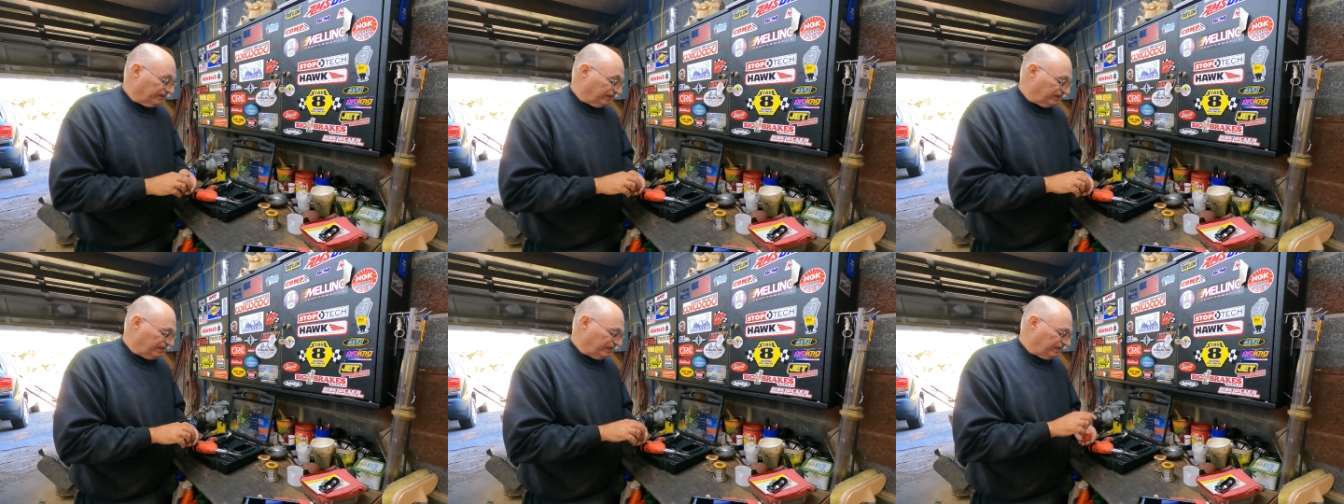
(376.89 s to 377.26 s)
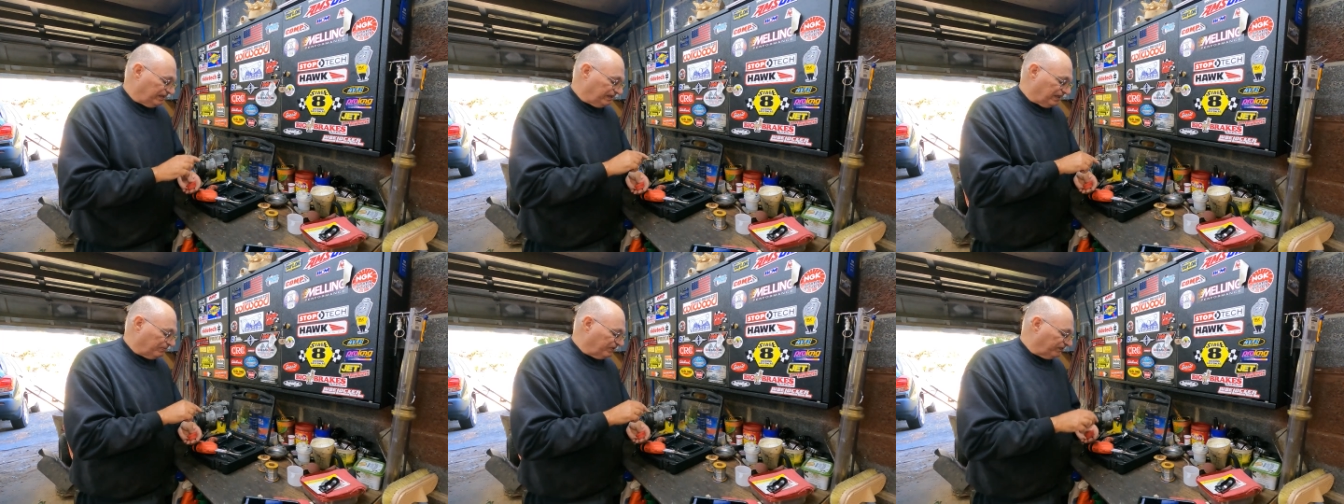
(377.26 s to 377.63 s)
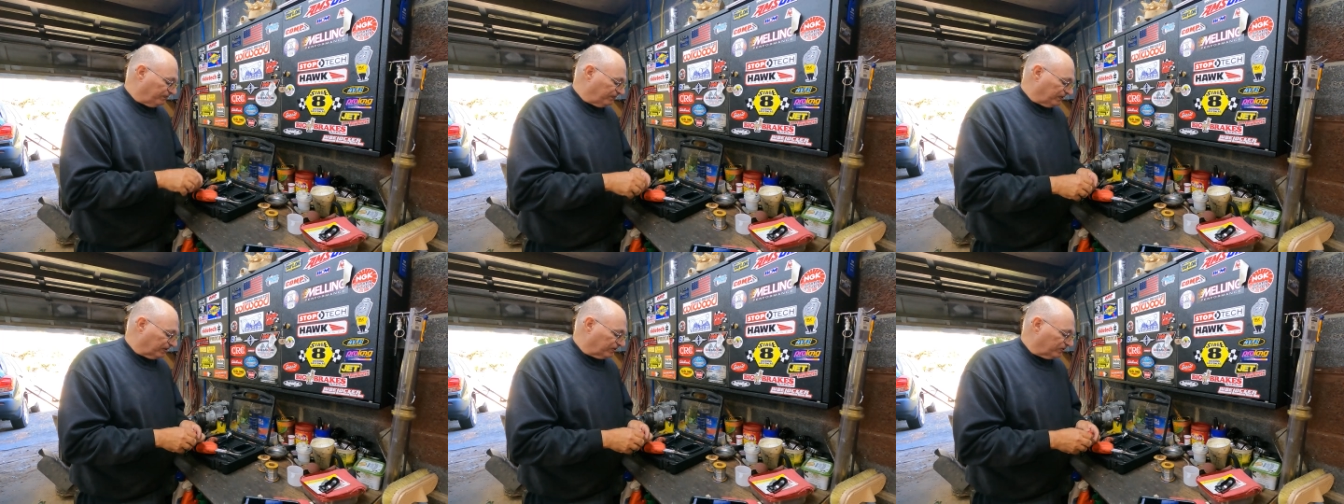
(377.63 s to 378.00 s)
This didn't come with
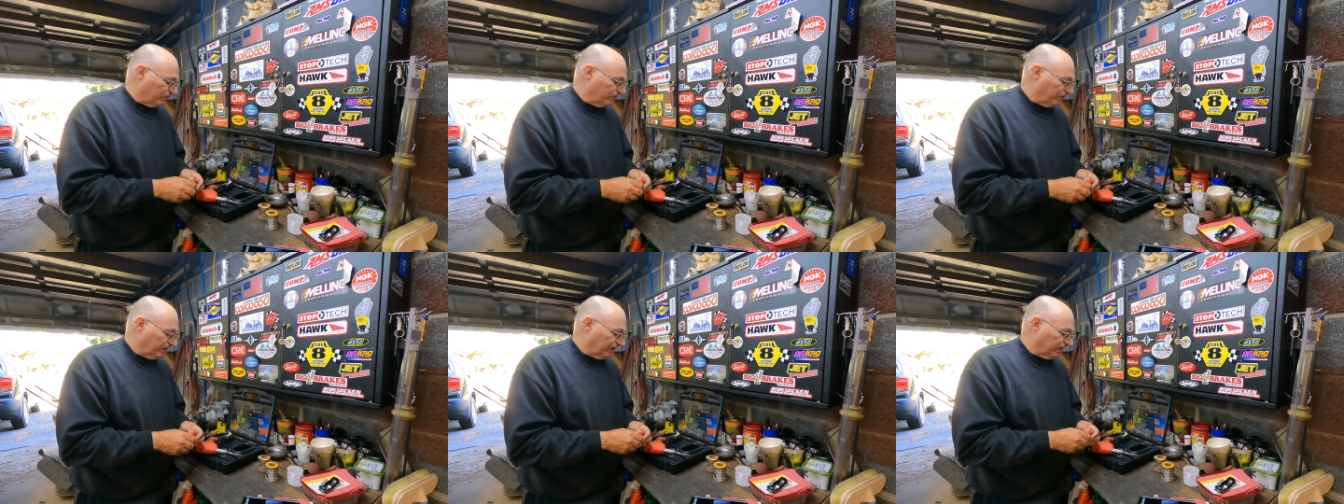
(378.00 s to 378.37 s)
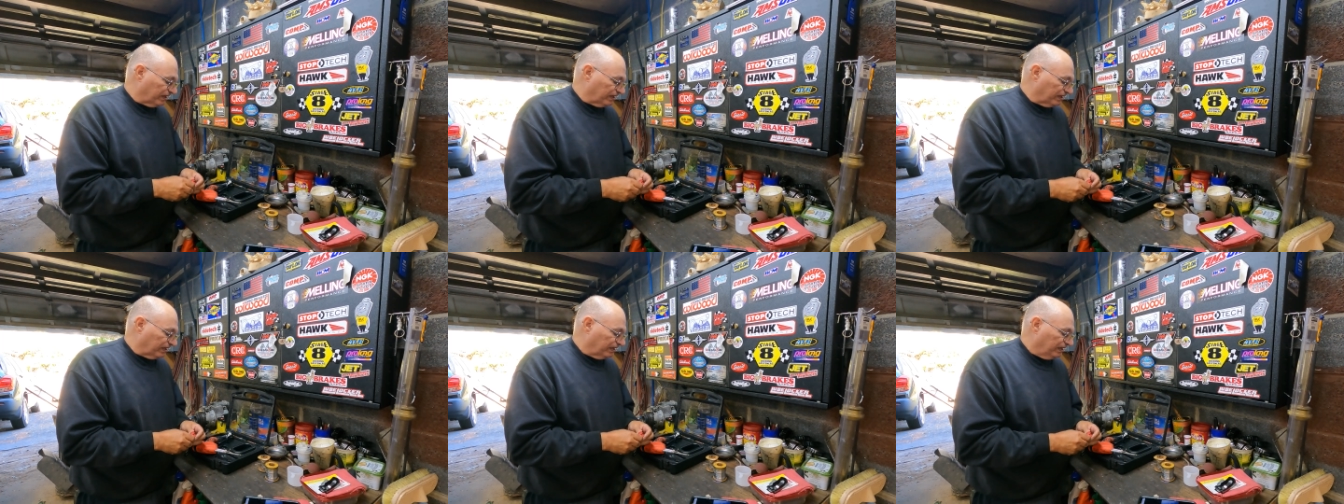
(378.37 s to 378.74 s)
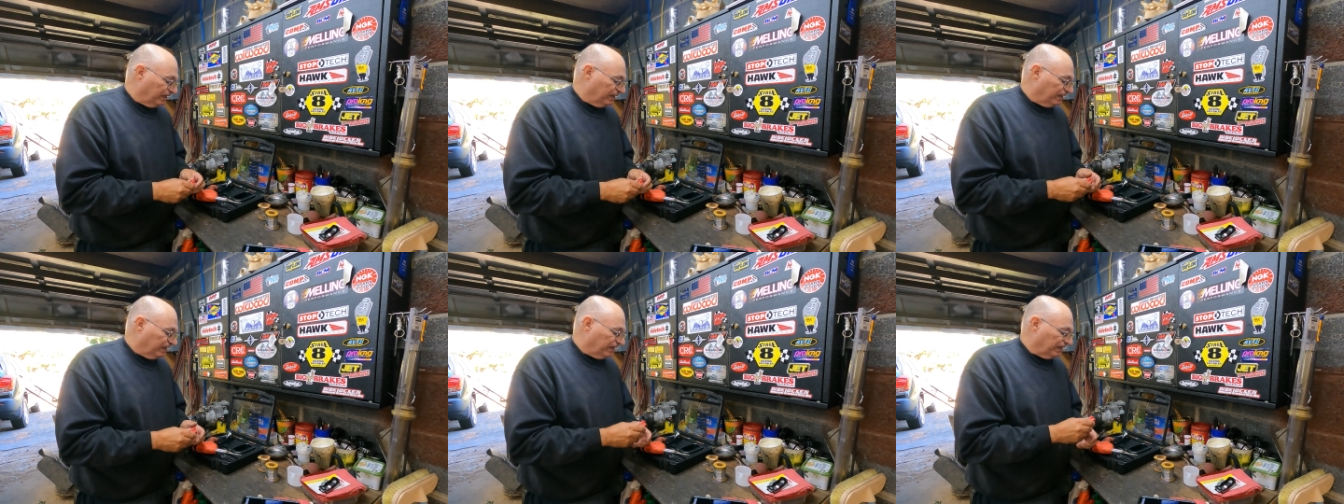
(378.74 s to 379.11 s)
flux core,
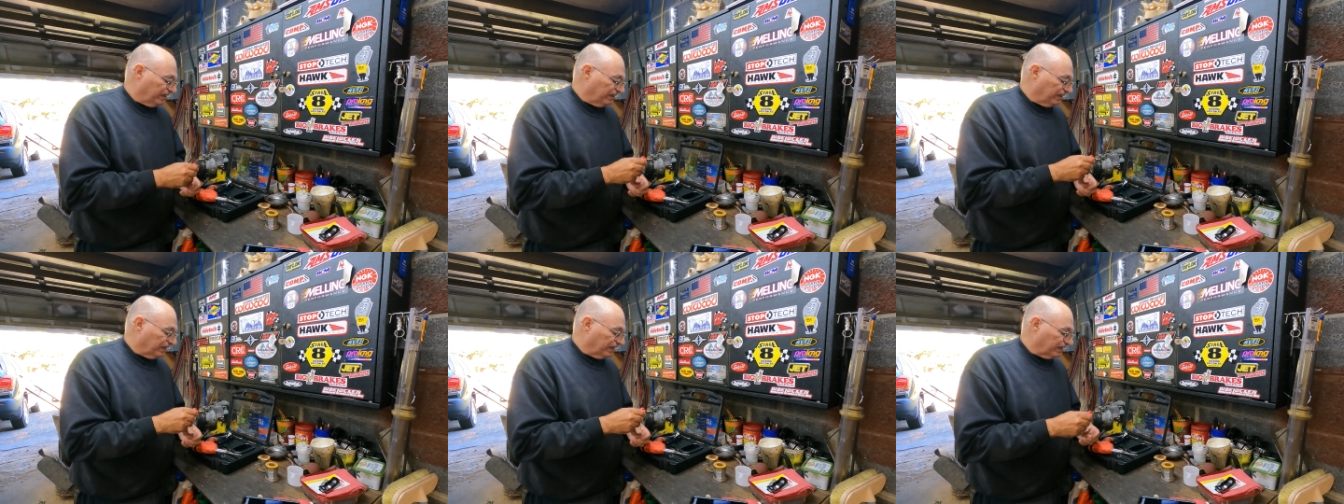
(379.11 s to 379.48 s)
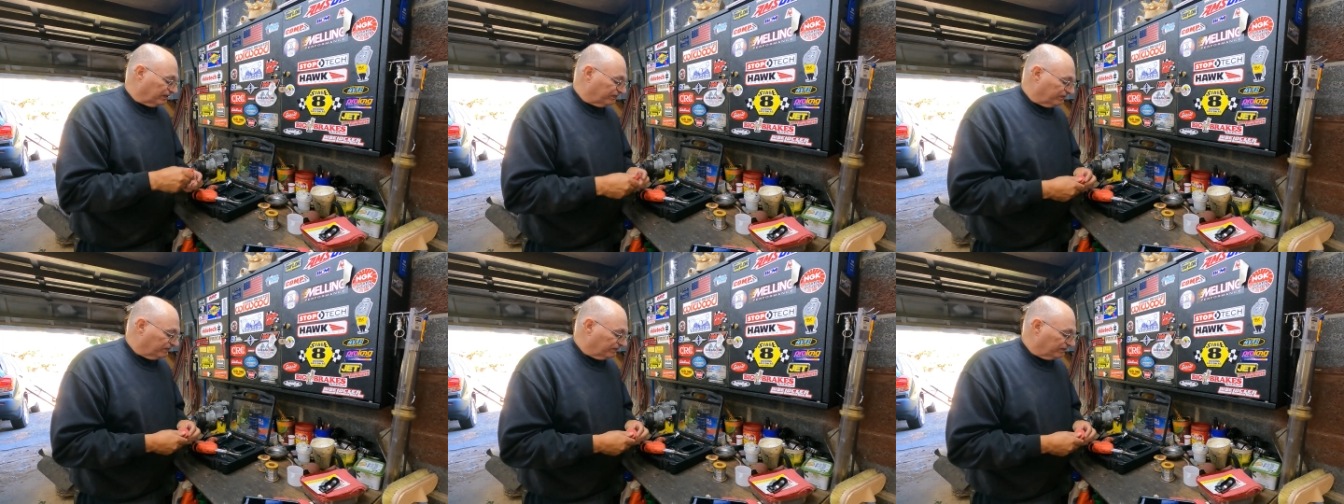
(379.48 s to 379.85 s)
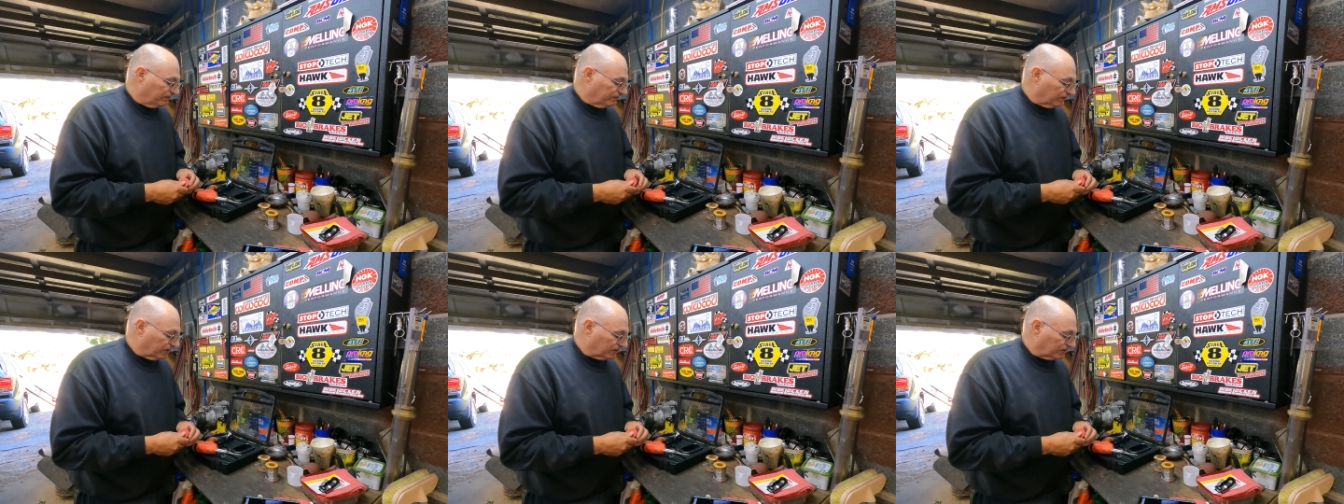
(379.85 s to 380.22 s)
any
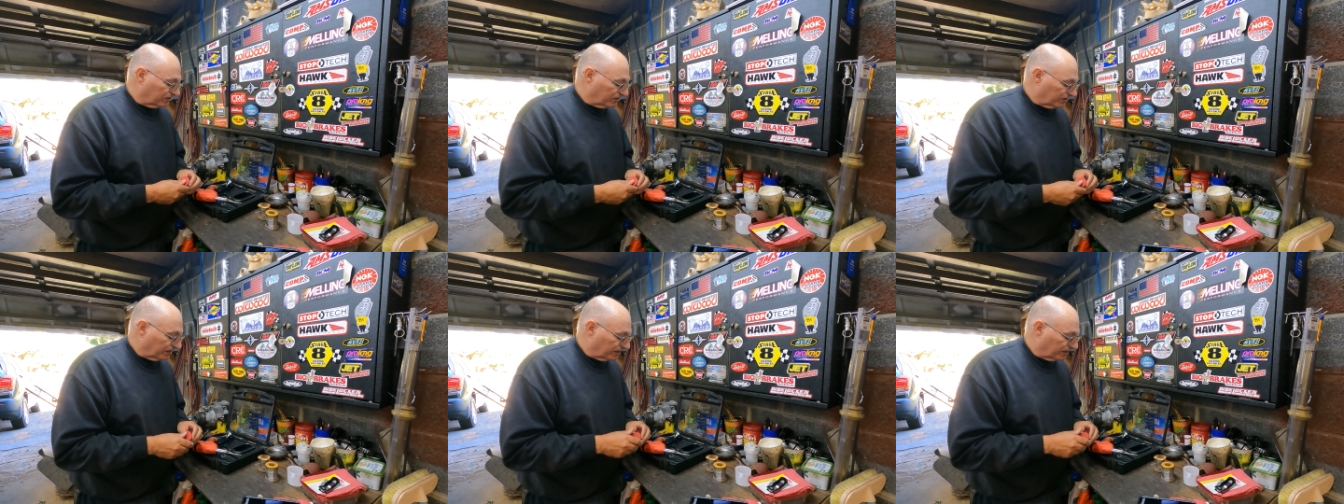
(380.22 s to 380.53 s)
flux